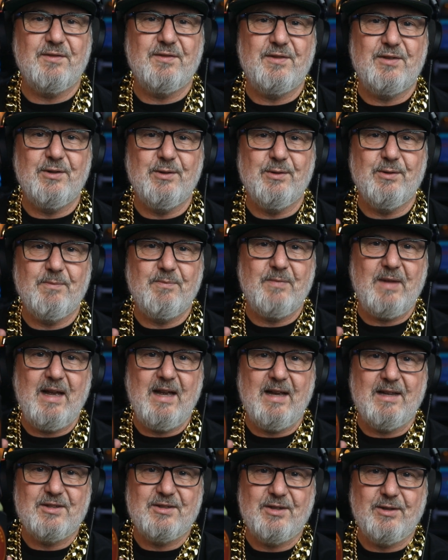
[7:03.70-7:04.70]
to
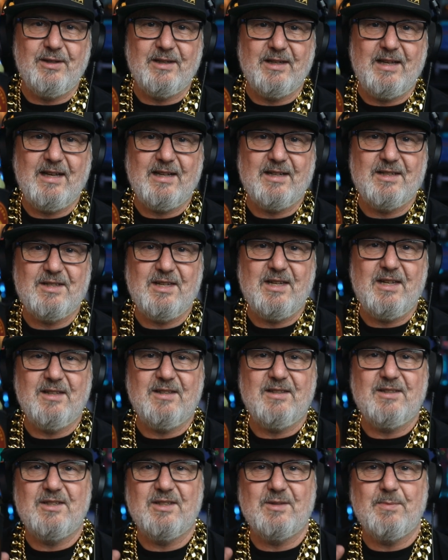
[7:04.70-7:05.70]
solar cutters here.
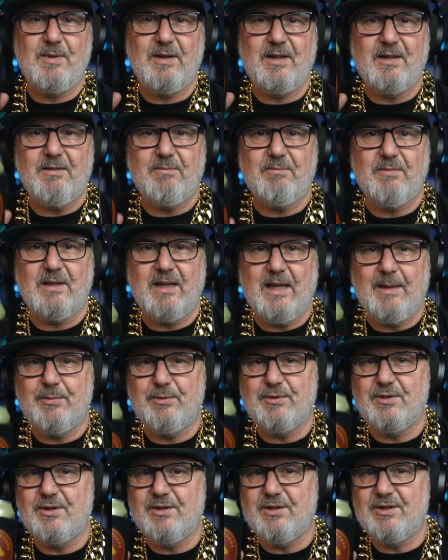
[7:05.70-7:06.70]
This is my
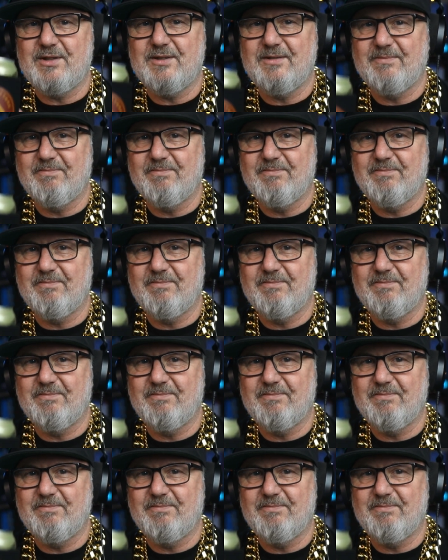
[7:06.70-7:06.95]
apple juice.